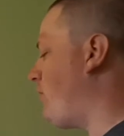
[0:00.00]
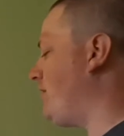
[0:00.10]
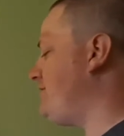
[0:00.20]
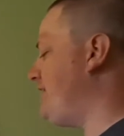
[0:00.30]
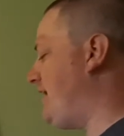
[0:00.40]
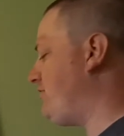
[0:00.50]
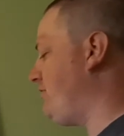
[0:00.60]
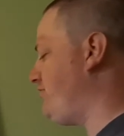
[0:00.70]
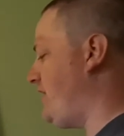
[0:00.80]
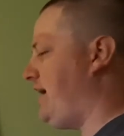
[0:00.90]

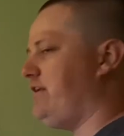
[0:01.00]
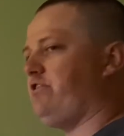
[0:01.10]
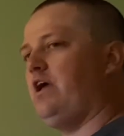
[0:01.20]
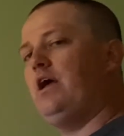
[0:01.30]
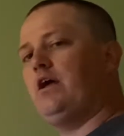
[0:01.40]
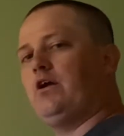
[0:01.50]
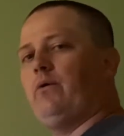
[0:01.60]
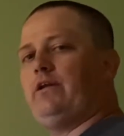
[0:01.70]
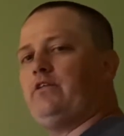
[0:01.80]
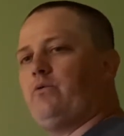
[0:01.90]
horizontal change
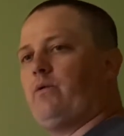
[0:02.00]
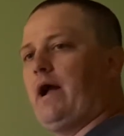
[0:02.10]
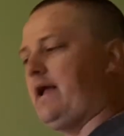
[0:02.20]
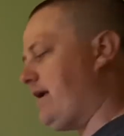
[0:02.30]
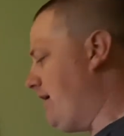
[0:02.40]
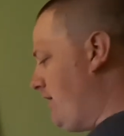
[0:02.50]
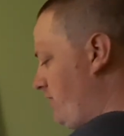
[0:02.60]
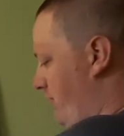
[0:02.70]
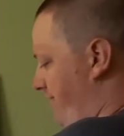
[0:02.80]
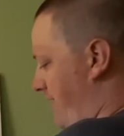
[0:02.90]
going to the right.
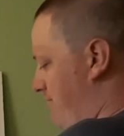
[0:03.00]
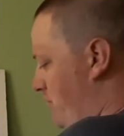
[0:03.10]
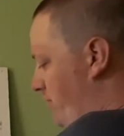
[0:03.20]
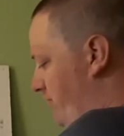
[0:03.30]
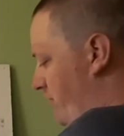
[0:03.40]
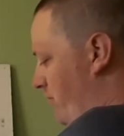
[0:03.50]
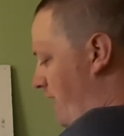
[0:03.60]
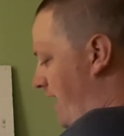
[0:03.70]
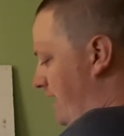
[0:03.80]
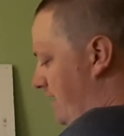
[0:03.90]
So if I move to the
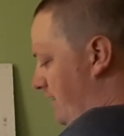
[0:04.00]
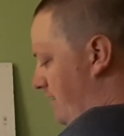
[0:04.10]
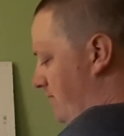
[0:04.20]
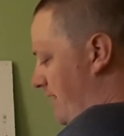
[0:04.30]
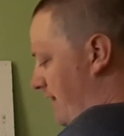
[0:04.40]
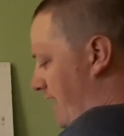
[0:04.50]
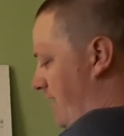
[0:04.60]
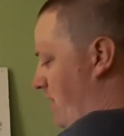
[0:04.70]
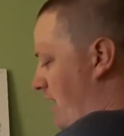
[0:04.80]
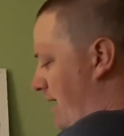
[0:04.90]
right, does my line
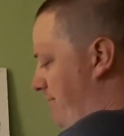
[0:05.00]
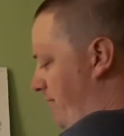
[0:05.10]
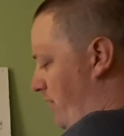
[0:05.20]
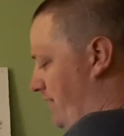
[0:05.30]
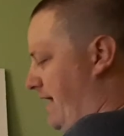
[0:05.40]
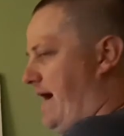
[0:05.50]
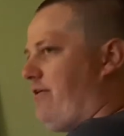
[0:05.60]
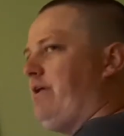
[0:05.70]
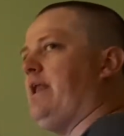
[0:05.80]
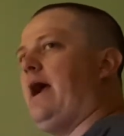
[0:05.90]
go up or
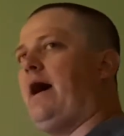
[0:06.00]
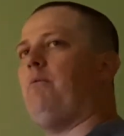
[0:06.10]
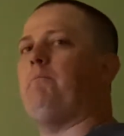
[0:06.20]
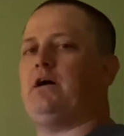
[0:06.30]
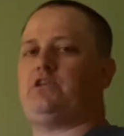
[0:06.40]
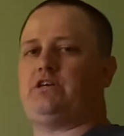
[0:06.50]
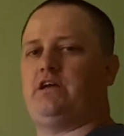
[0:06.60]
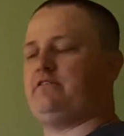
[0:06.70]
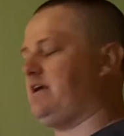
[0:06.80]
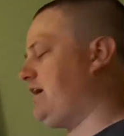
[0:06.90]
down and how much
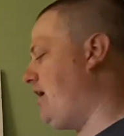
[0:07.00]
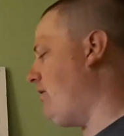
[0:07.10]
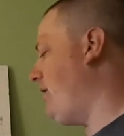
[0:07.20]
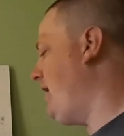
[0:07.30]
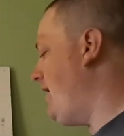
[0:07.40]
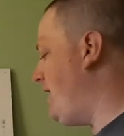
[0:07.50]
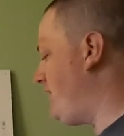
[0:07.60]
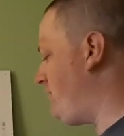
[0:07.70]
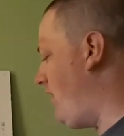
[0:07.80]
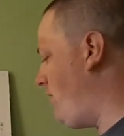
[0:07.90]
does it go? And
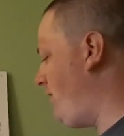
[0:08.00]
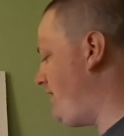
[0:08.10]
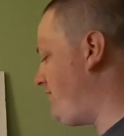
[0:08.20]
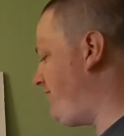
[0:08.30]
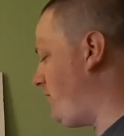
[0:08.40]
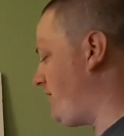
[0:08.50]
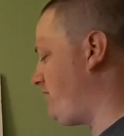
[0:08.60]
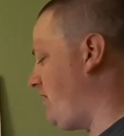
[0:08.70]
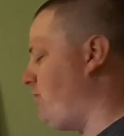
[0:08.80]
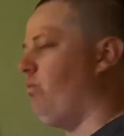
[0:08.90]
it's always
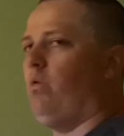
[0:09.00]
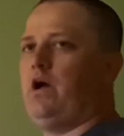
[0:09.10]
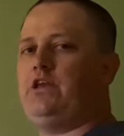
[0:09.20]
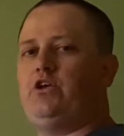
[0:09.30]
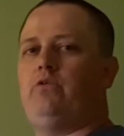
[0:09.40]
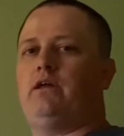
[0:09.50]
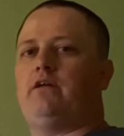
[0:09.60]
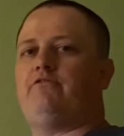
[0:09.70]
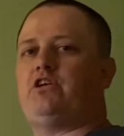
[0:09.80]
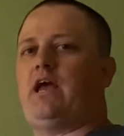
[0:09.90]
focused on one unit
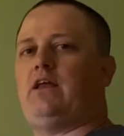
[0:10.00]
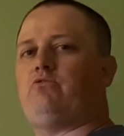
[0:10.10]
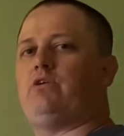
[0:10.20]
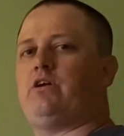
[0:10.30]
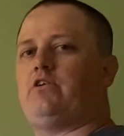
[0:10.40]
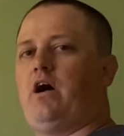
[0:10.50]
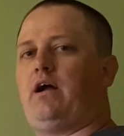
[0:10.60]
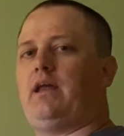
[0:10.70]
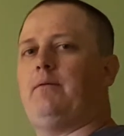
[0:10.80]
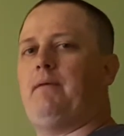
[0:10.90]
of change when you're
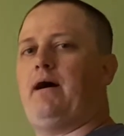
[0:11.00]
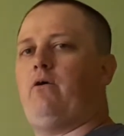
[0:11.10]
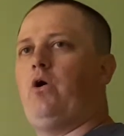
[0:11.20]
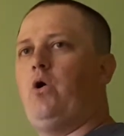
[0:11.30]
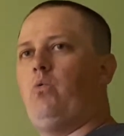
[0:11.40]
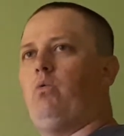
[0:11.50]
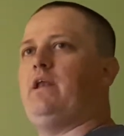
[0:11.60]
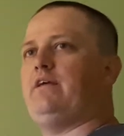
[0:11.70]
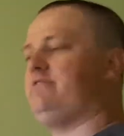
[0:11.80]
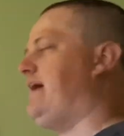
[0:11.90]
talking about what is